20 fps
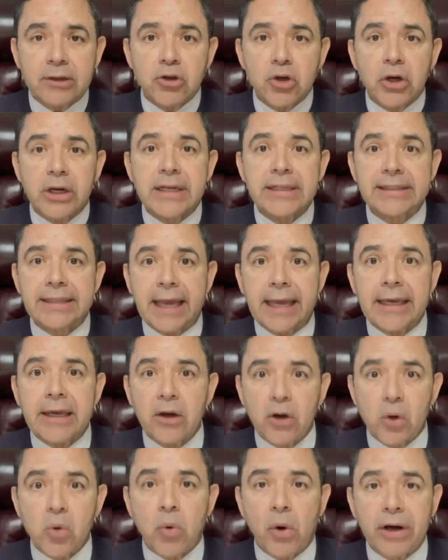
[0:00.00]
You're going to stay
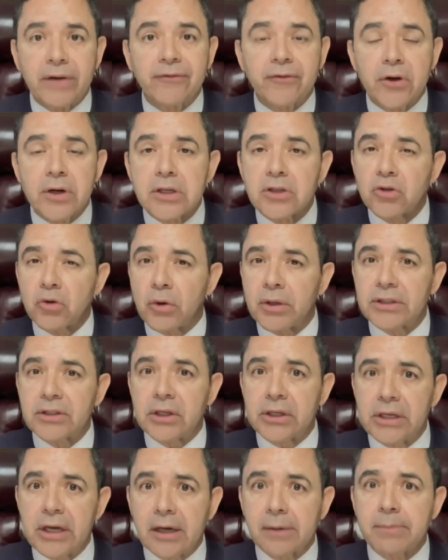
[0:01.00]
here and work for us. Or it's
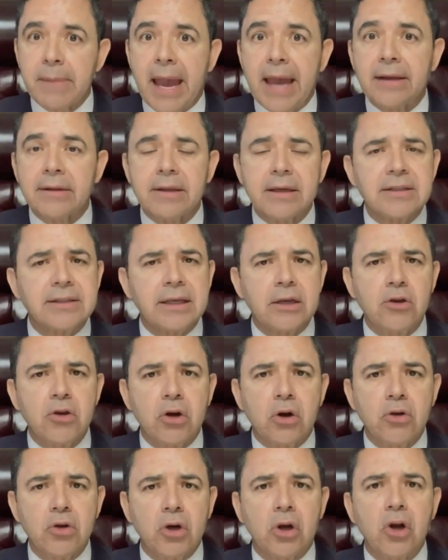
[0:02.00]
a young man, they say, You
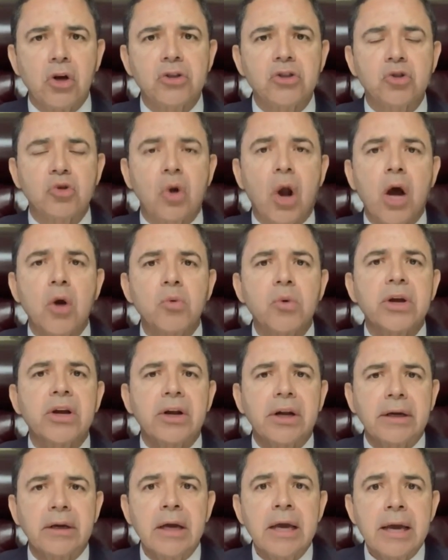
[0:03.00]
know, right. you look strong. We're
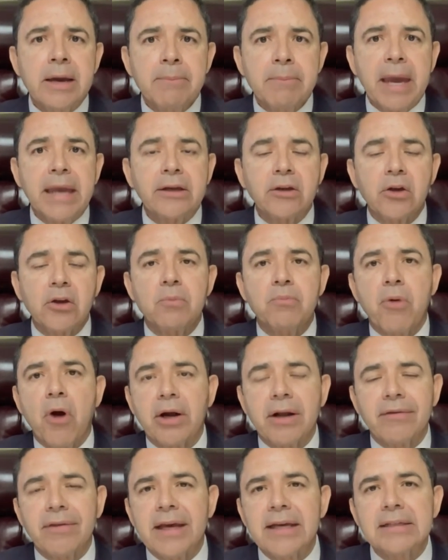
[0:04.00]
going to make you
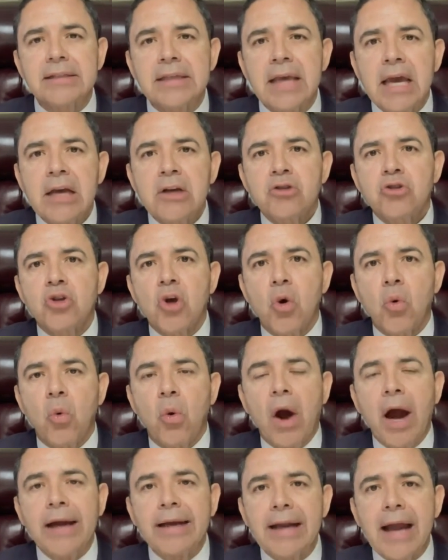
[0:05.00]
part of this. So
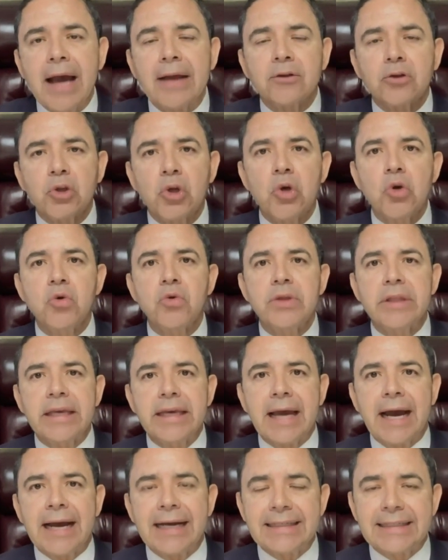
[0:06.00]
why not do
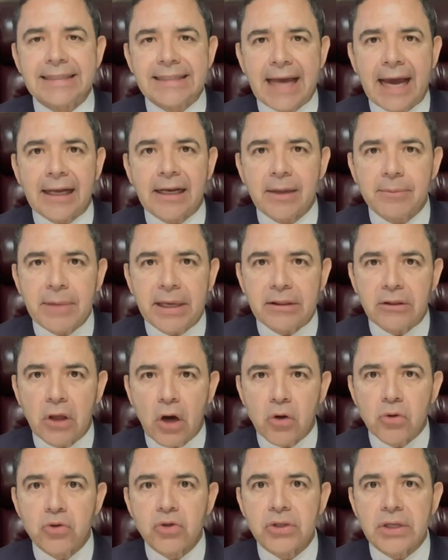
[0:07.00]
the asylum in
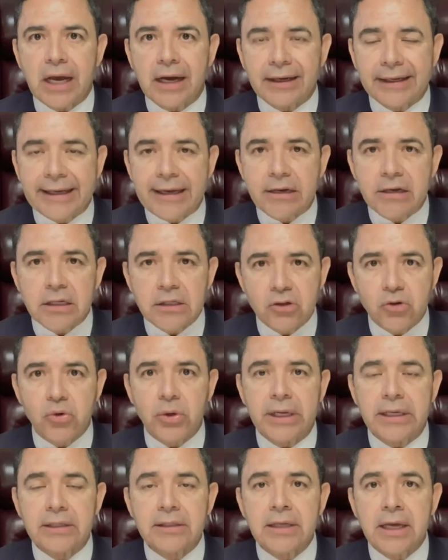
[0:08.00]
those uh,
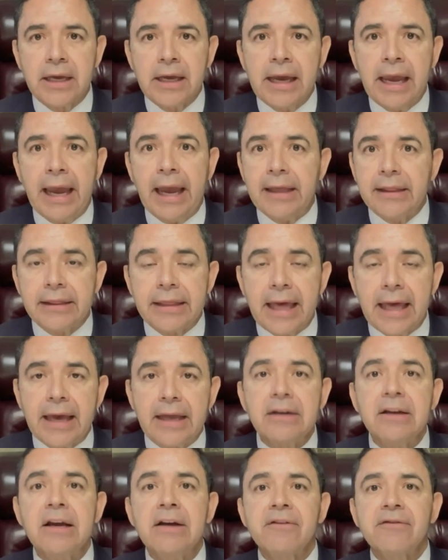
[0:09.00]
countries and
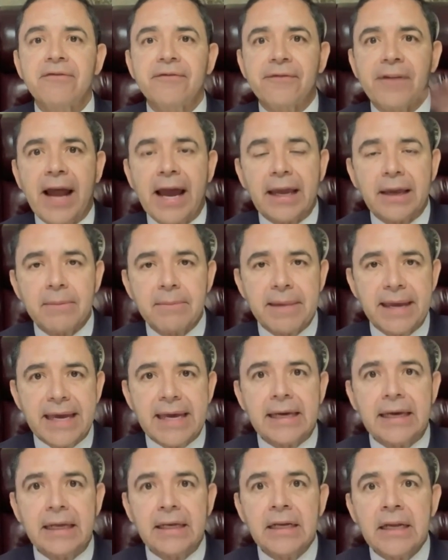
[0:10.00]
then fly them
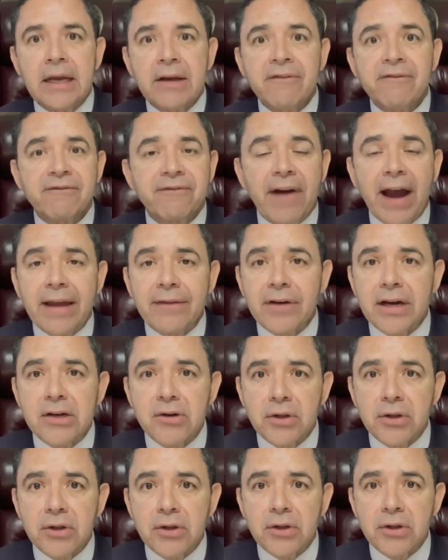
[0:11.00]
in?
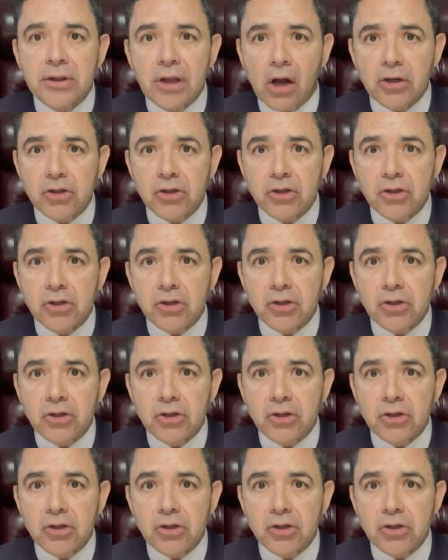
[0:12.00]
$500 a